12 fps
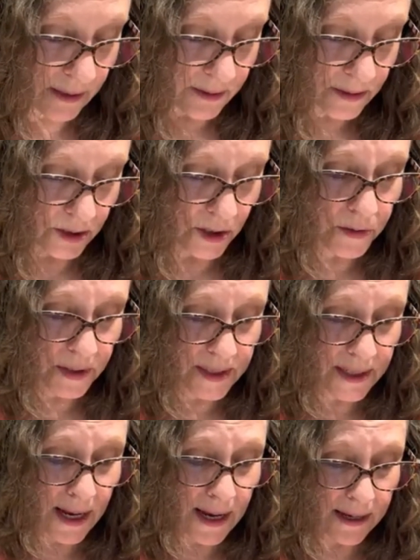To do the
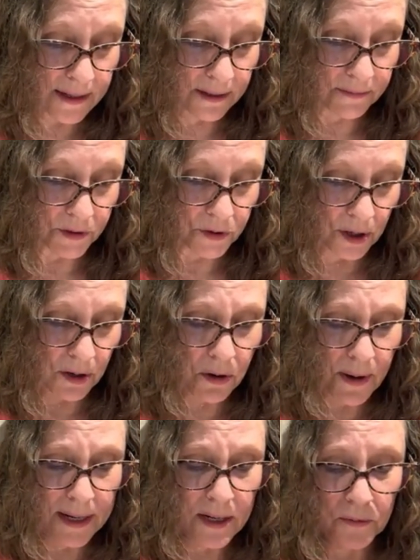side of the drum. Oh,
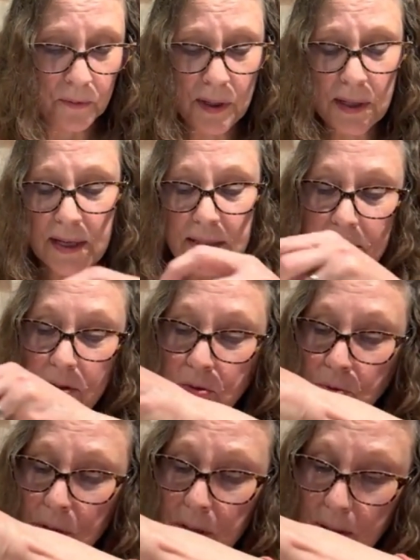I didn't realize the
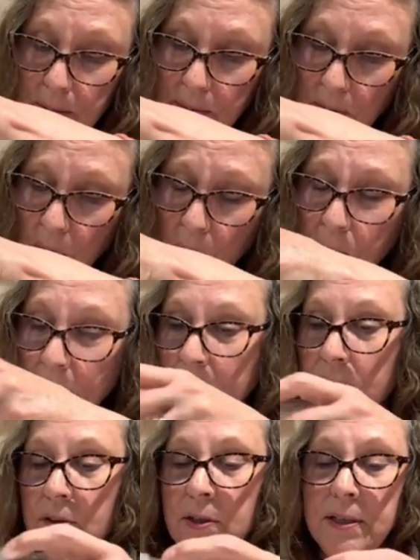drum. Oh my
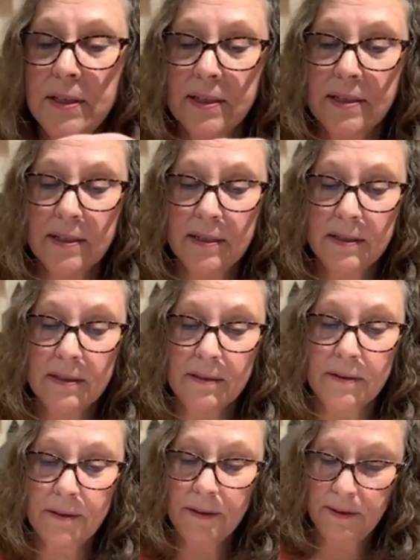goodness.
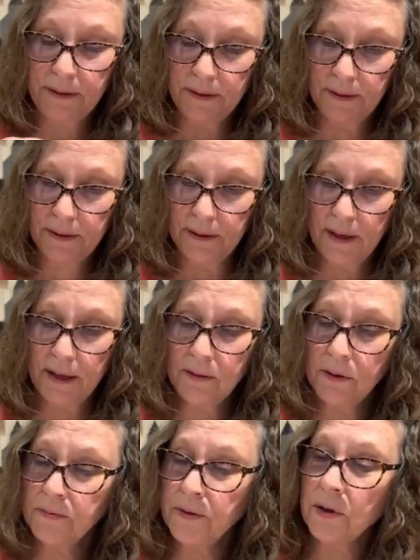I don't
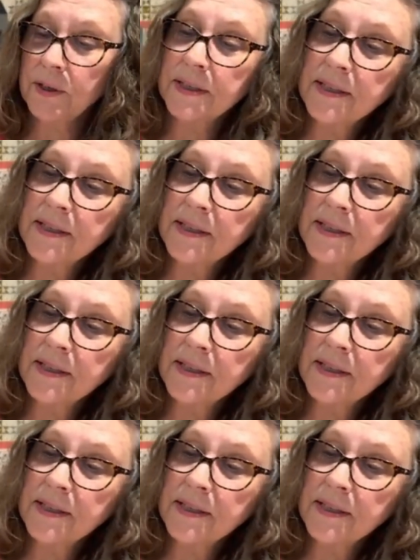know if y'all can